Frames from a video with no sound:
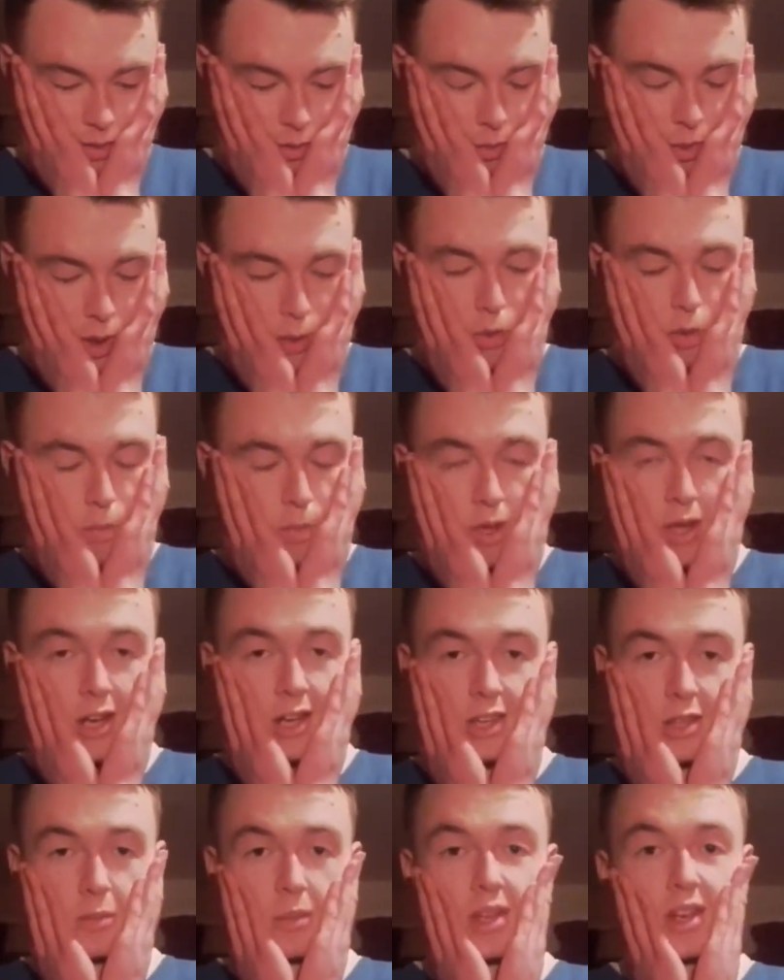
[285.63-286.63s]
the way we're playing
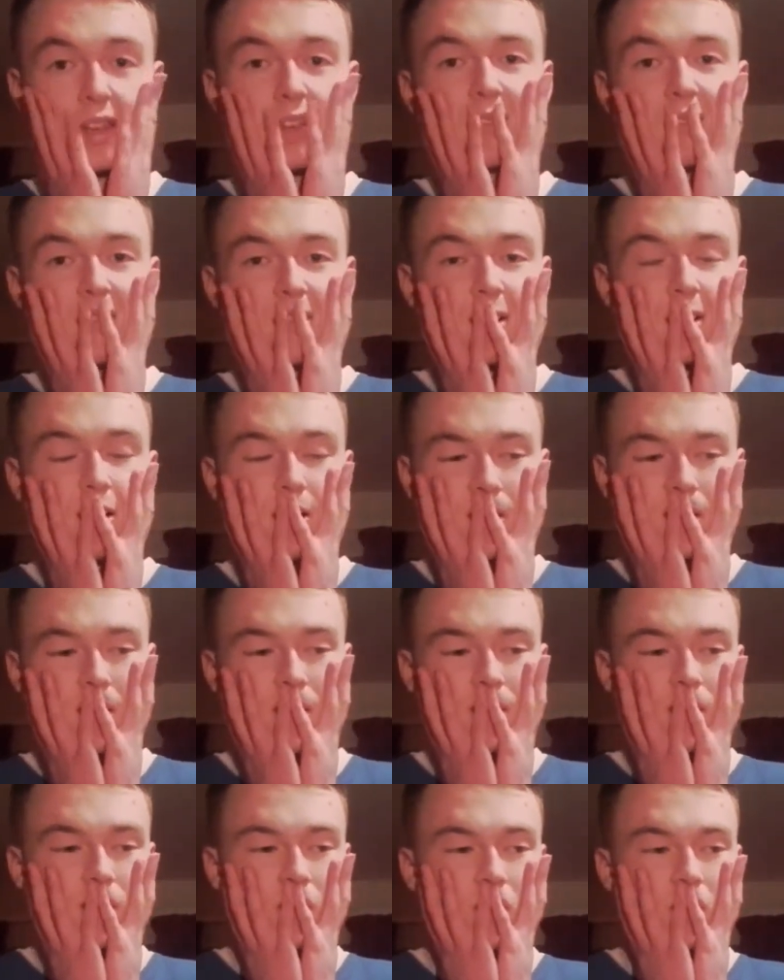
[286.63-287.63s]
at the minute,
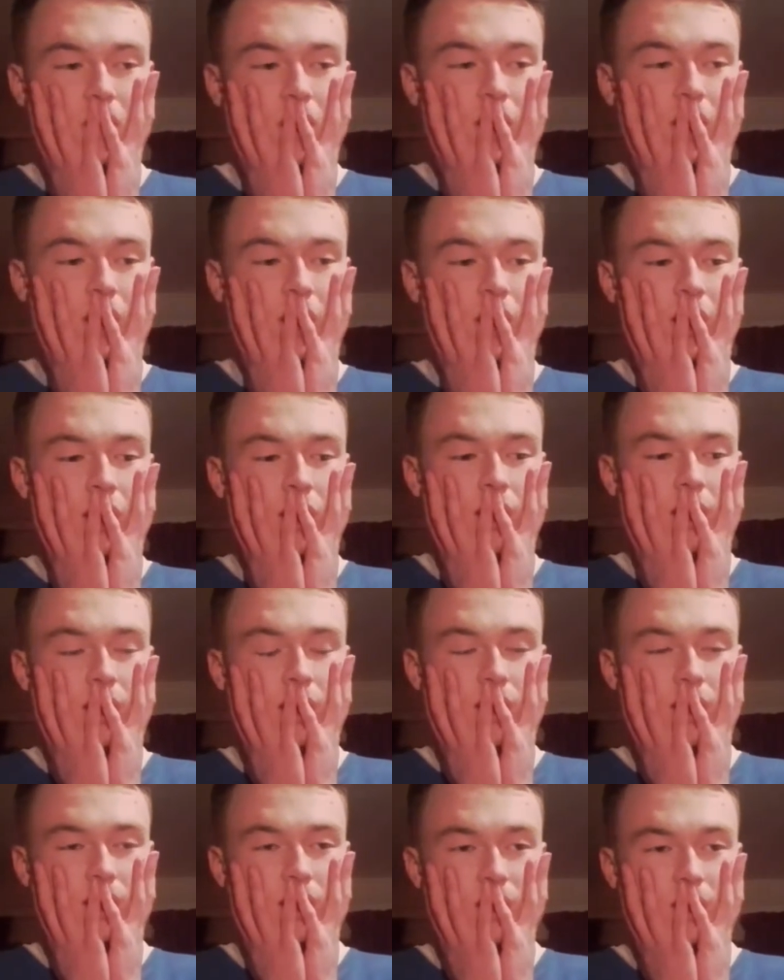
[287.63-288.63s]

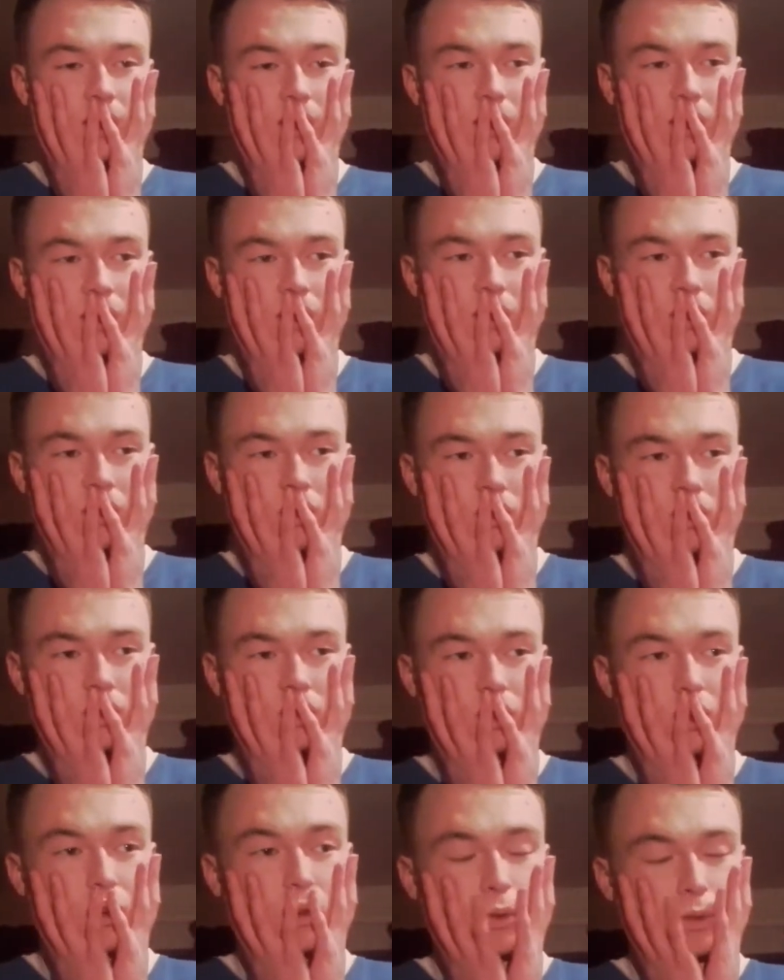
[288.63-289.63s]
I
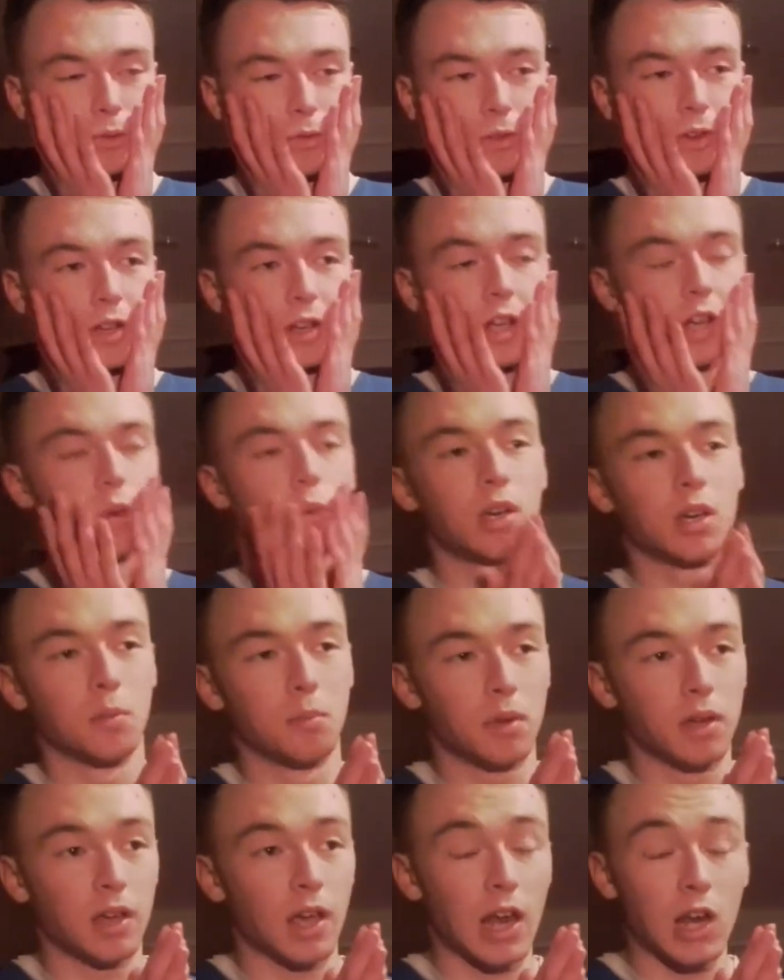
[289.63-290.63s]
don't feel like we
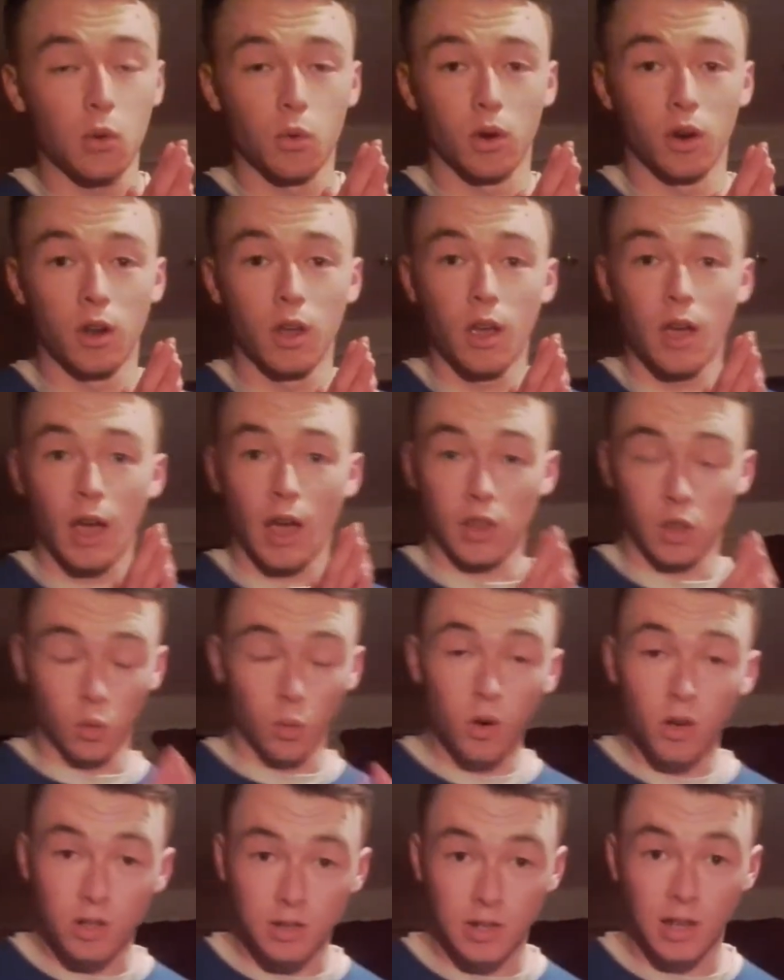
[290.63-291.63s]
can beat anyone. And the
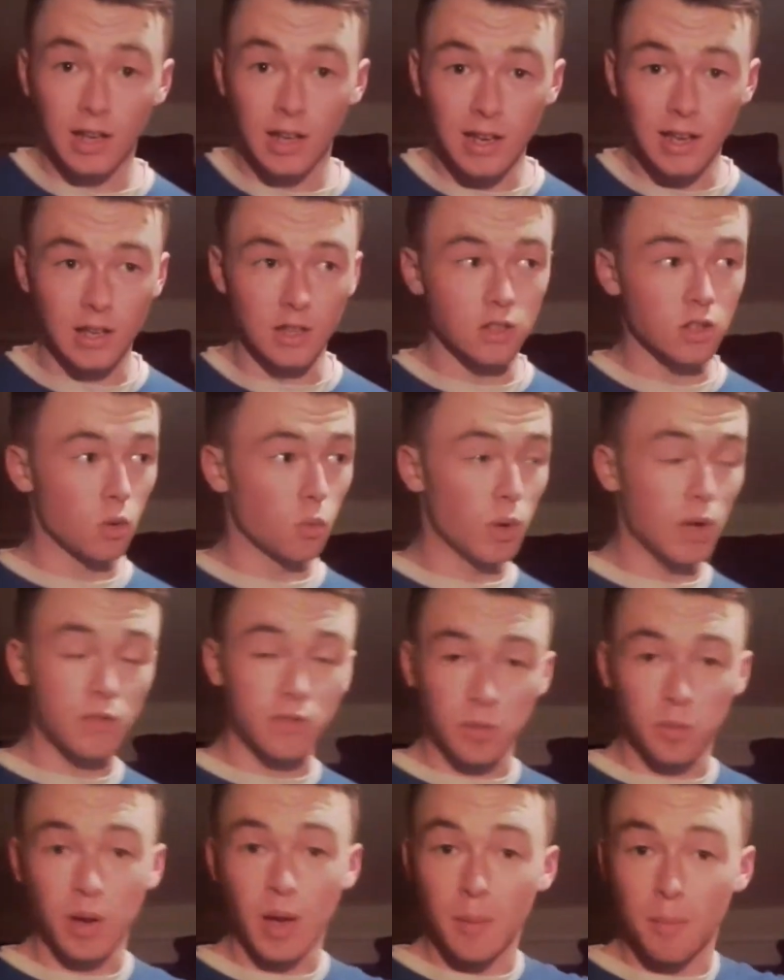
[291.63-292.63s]
worst thing is, we
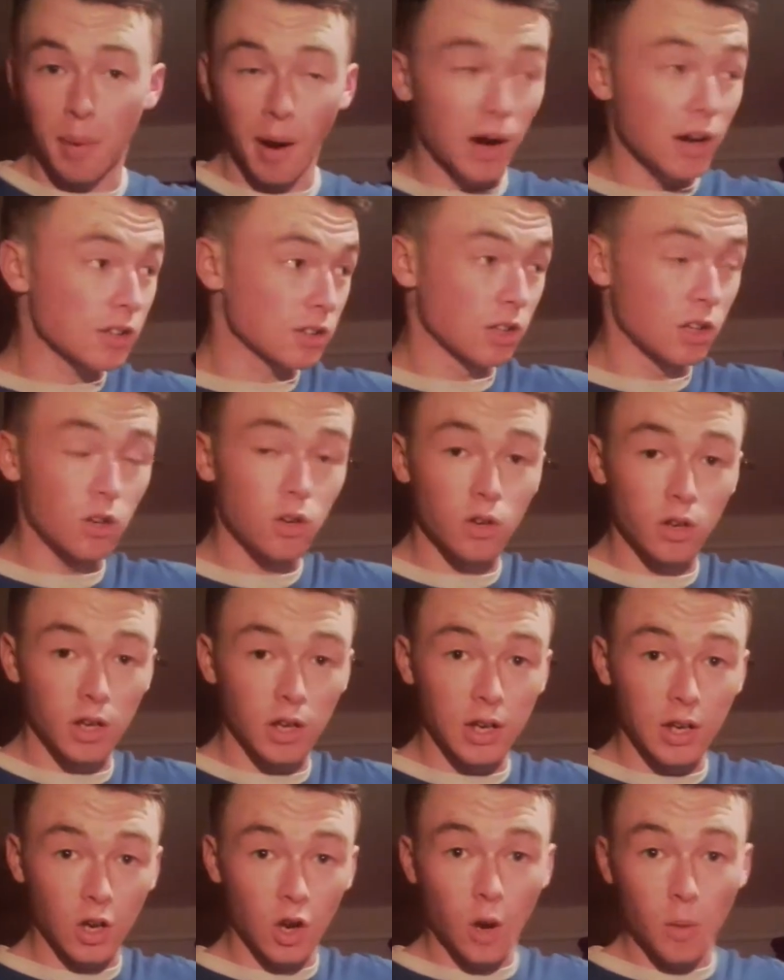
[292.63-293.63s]
have to play
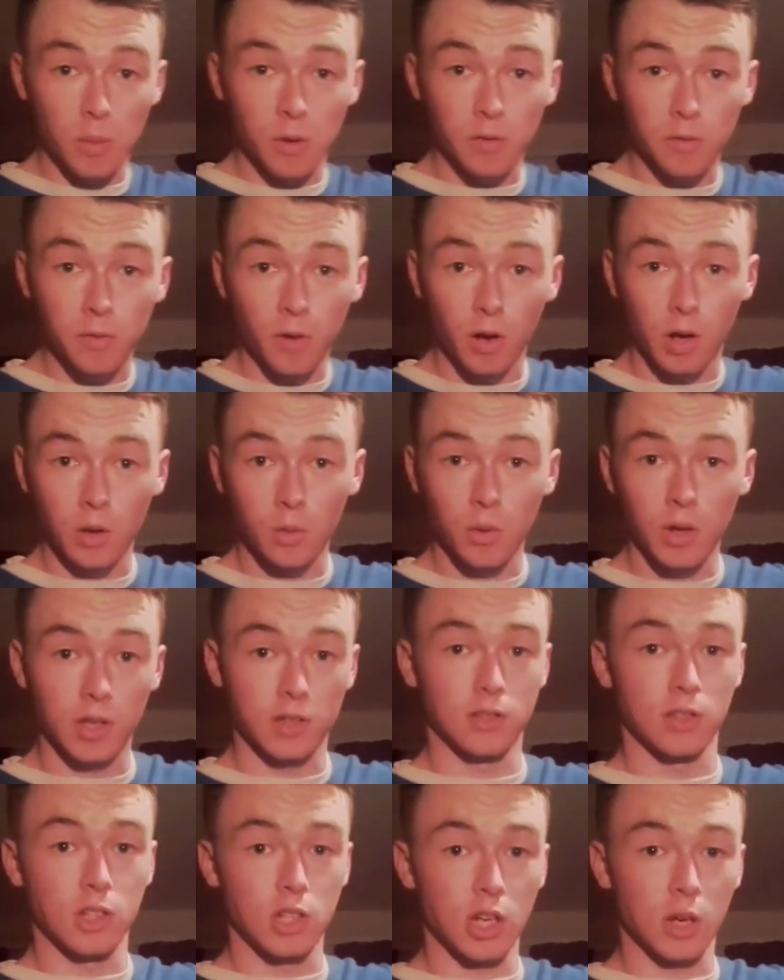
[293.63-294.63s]
Barcelona in a couple of fucking
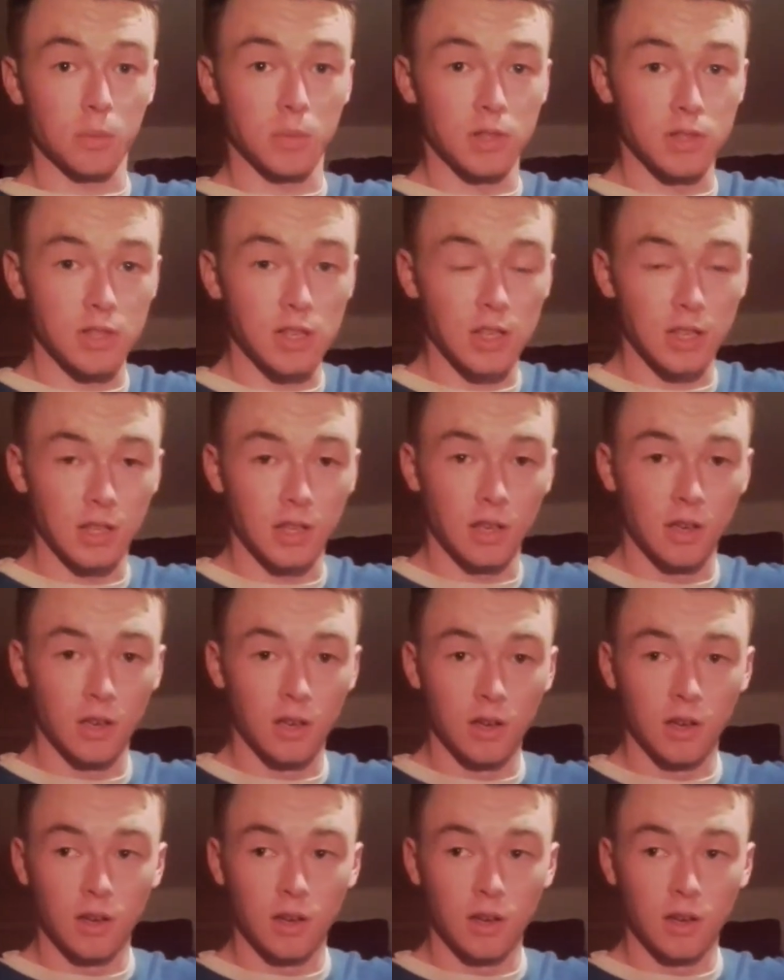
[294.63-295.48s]
weeks in the Champions League.